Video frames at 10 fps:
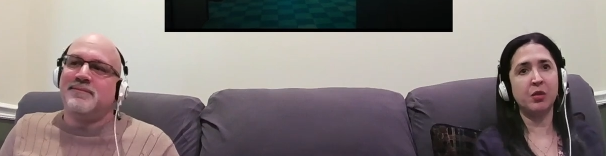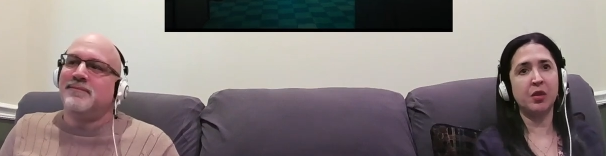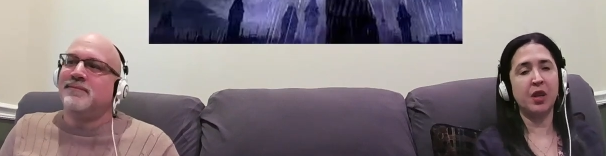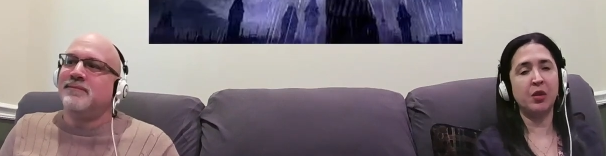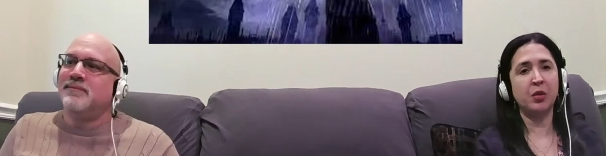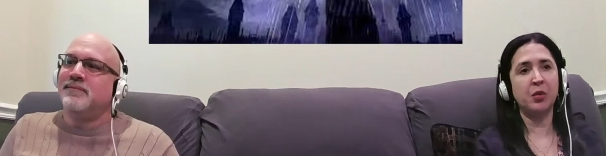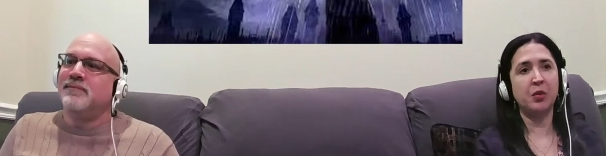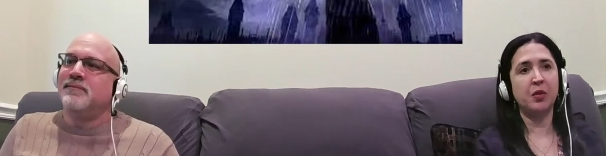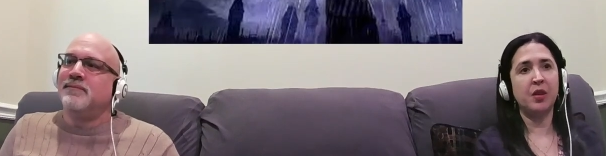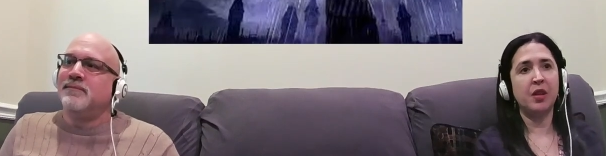Speaker 1: was saying too.
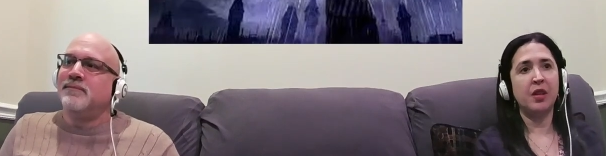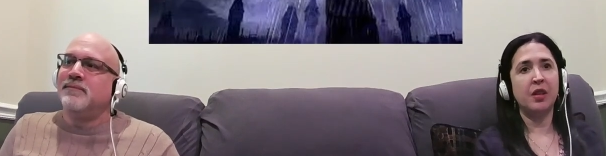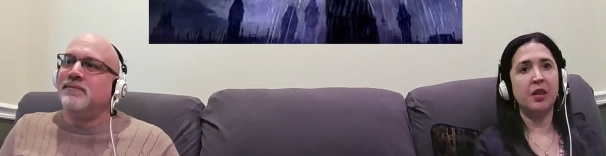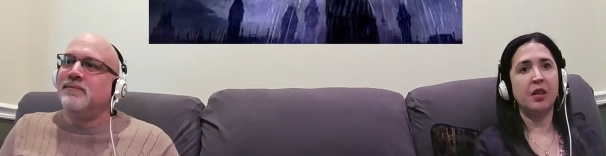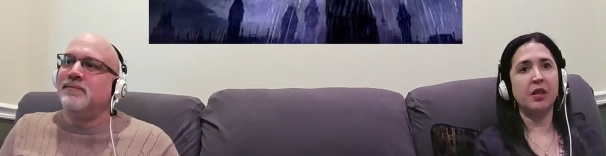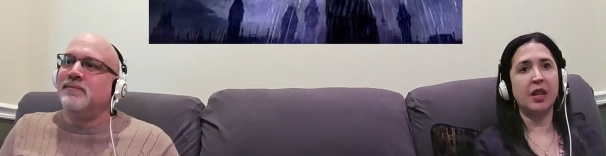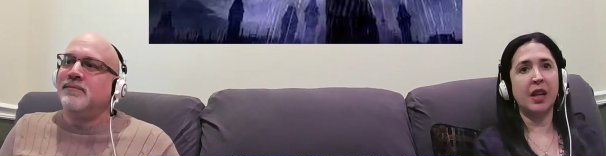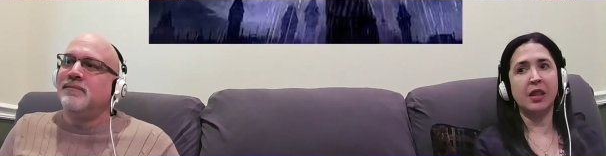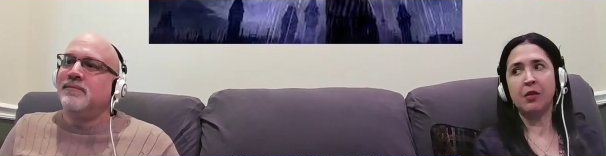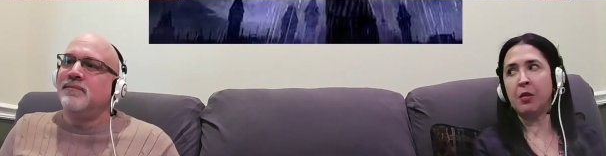It's like
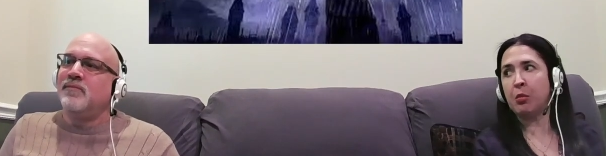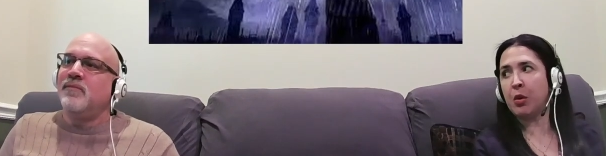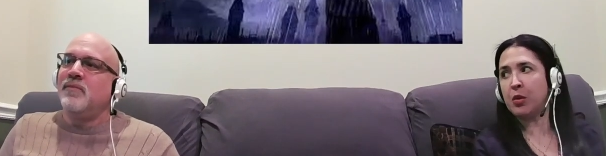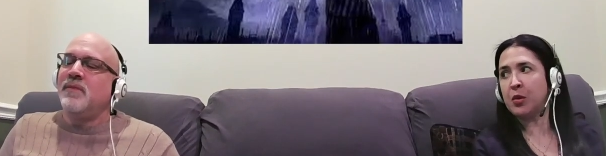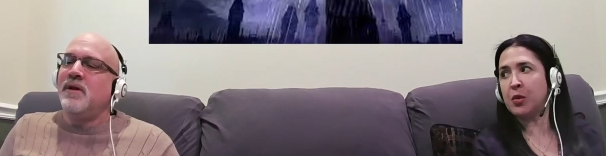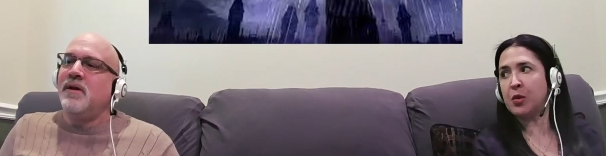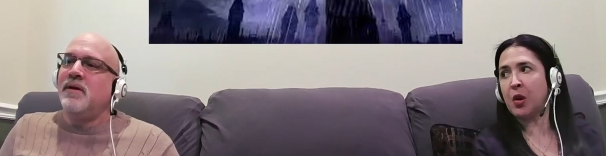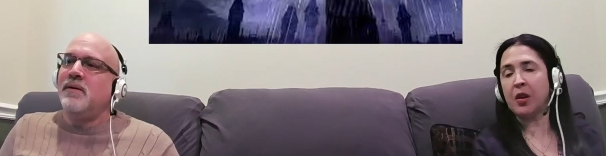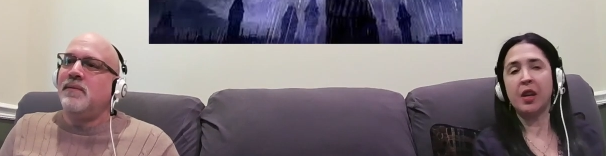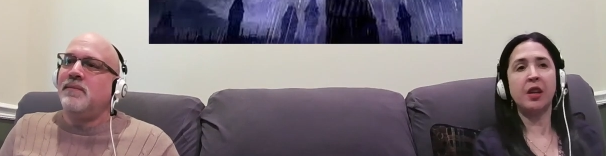a different person's
Speaker 2: yeah.
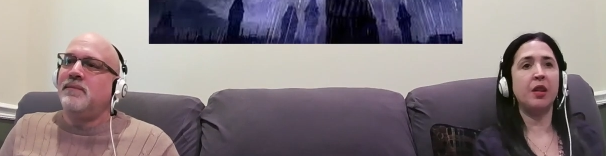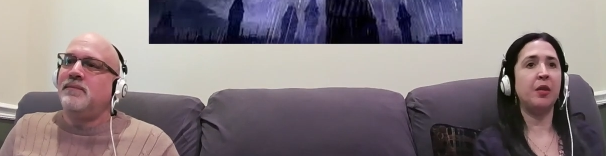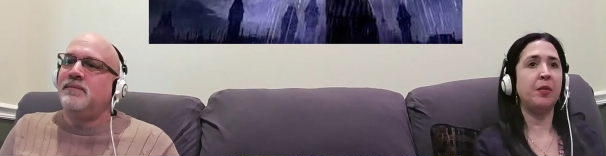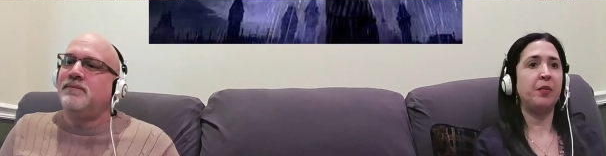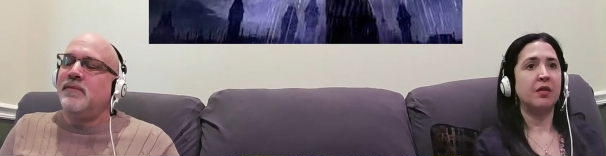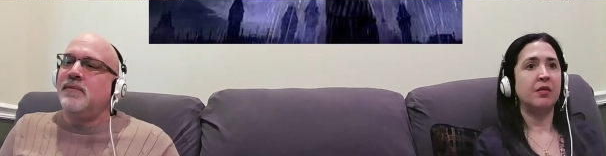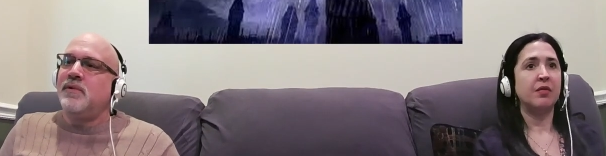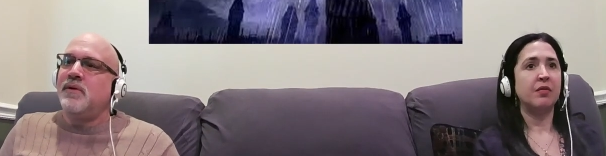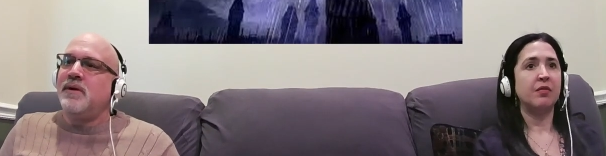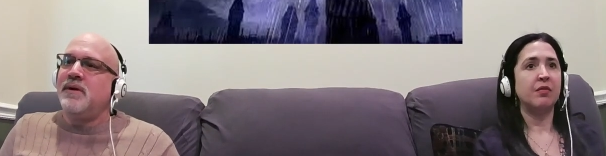talking, you know?
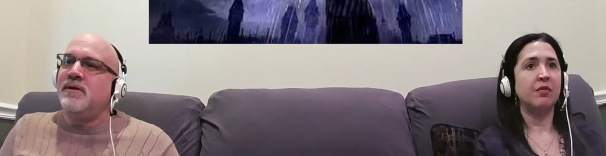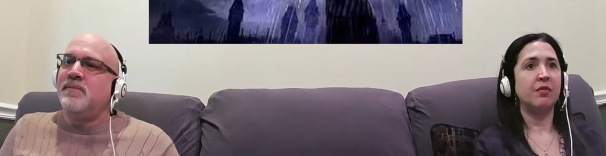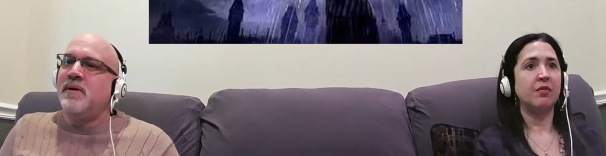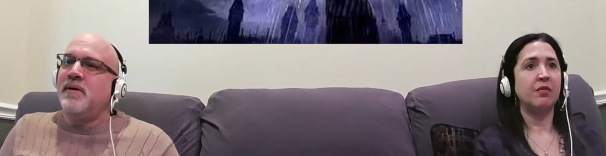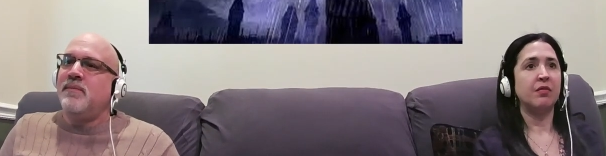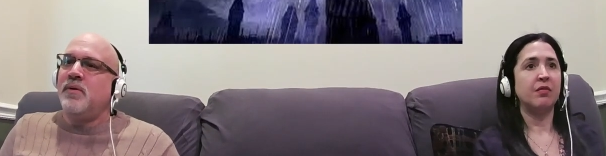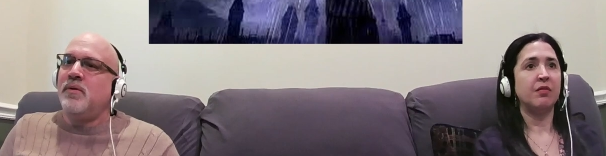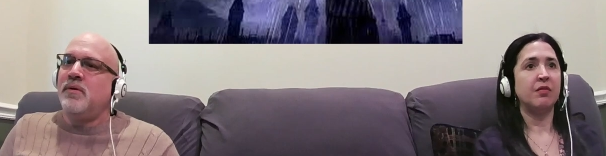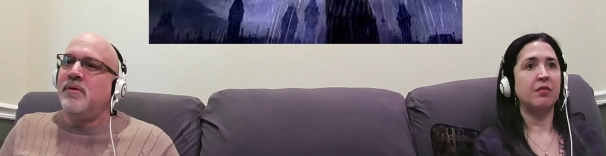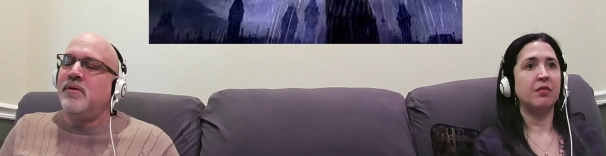So he is
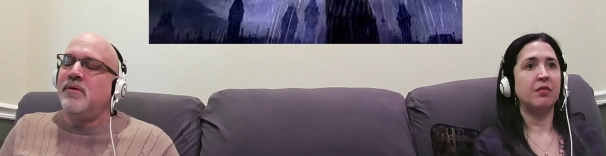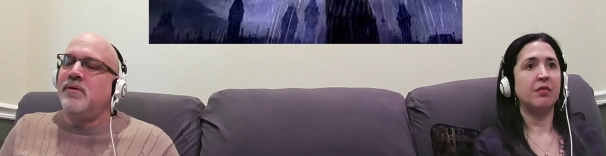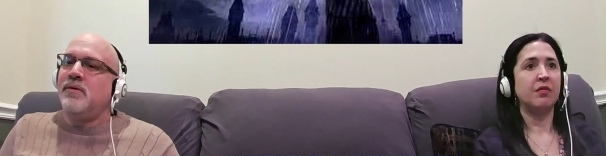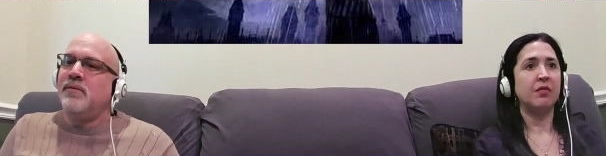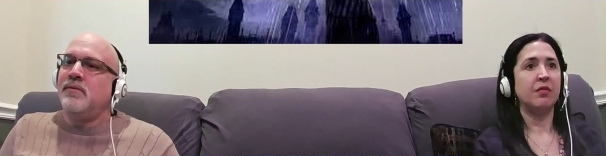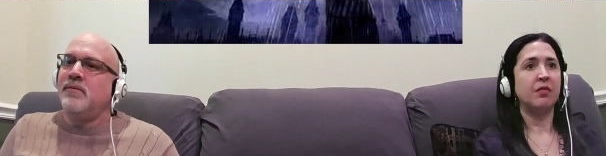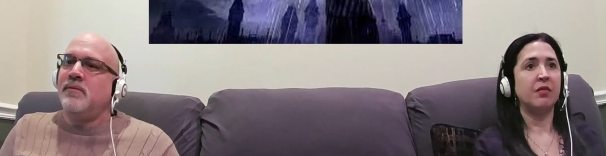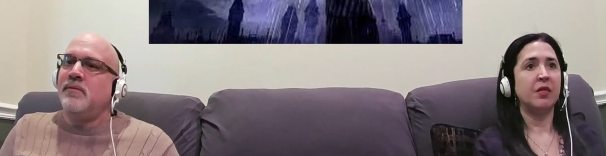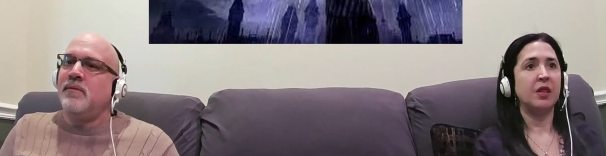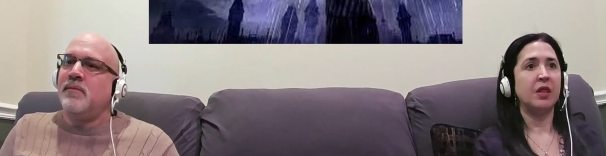bipolar or
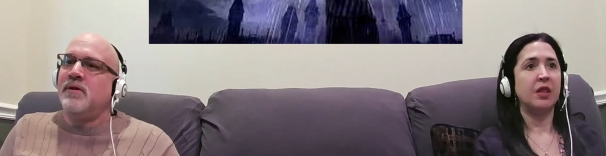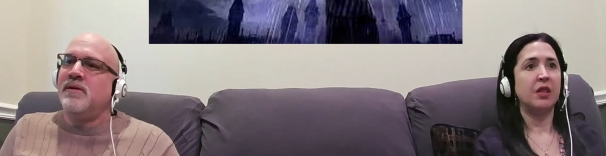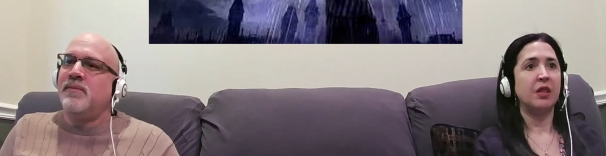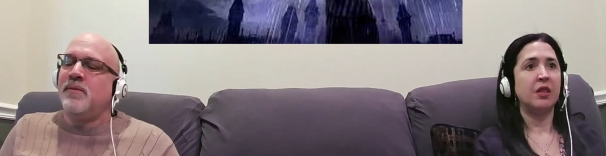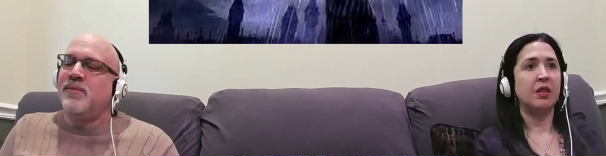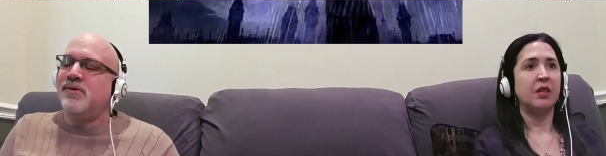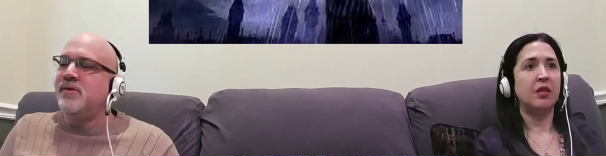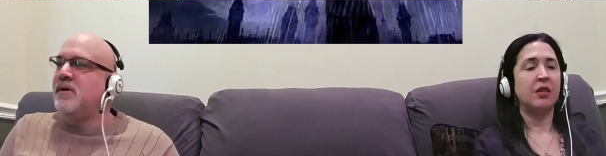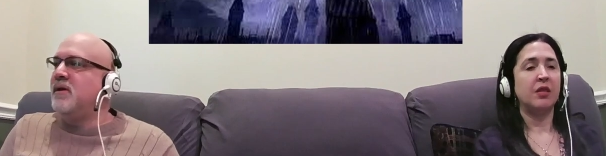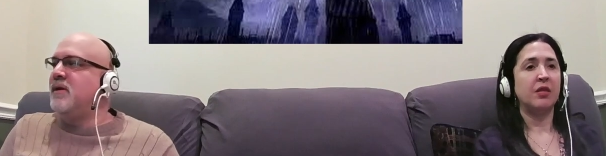multiple
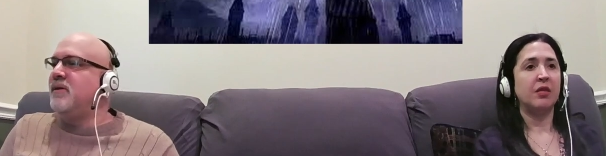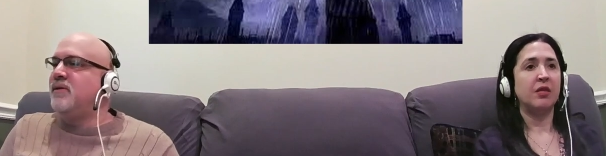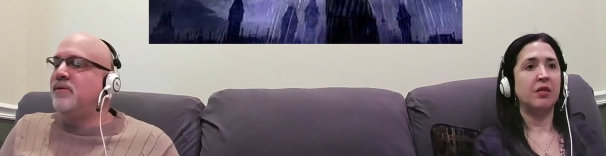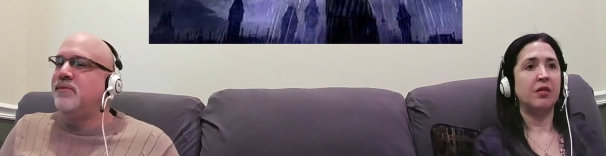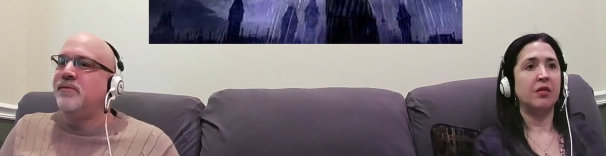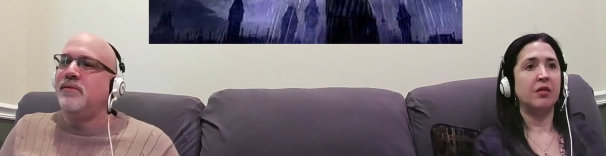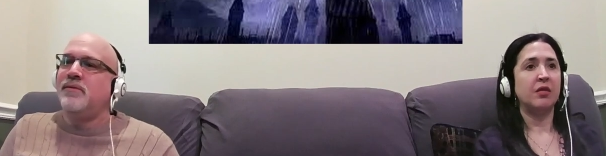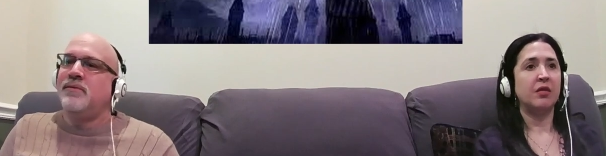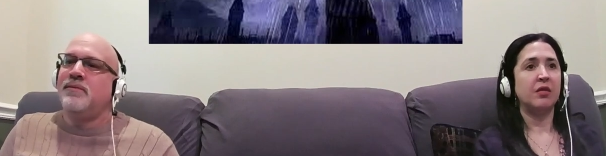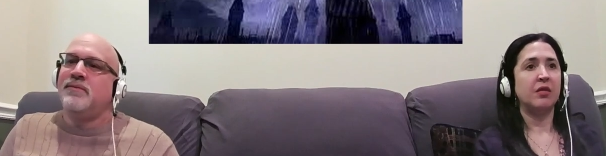personality too,
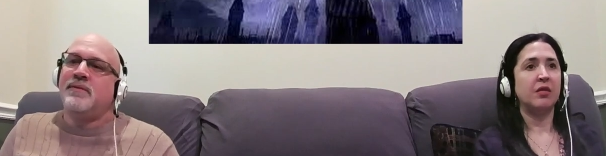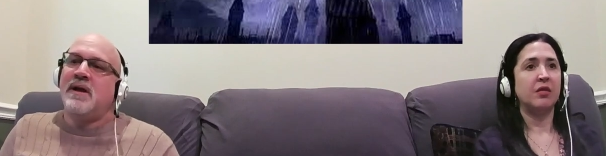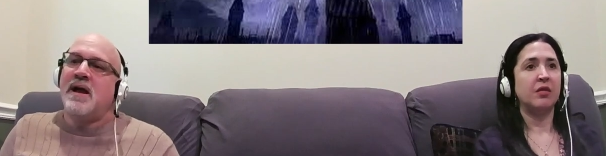or the